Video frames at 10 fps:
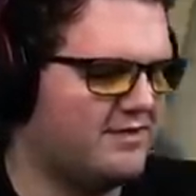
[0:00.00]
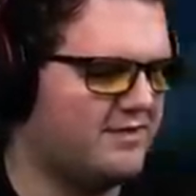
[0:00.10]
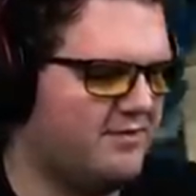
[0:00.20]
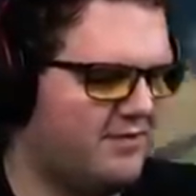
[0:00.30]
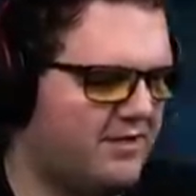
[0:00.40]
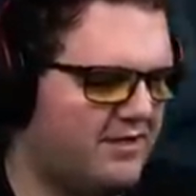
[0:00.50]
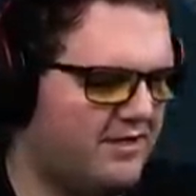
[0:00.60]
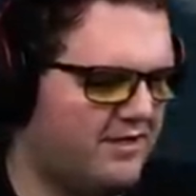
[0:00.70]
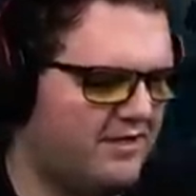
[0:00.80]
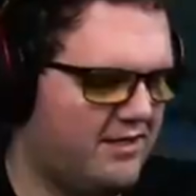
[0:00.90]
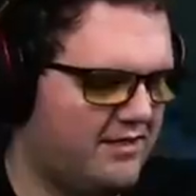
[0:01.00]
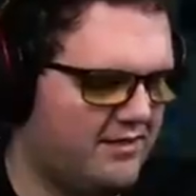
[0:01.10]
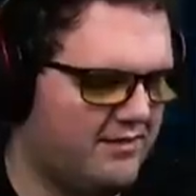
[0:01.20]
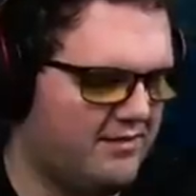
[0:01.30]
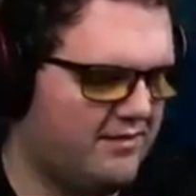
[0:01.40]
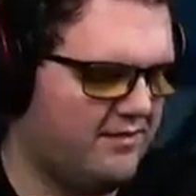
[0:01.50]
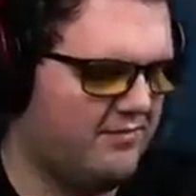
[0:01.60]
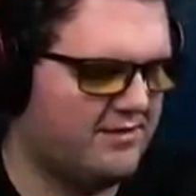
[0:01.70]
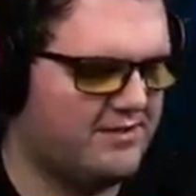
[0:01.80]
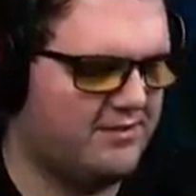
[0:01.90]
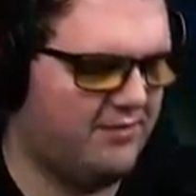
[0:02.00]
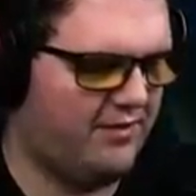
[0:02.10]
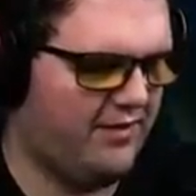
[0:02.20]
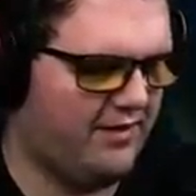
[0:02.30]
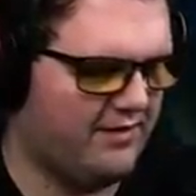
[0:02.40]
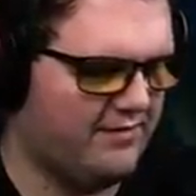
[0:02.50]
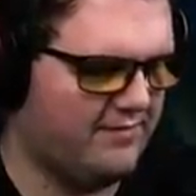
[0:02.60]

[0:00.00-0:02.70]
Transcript: to do the thing?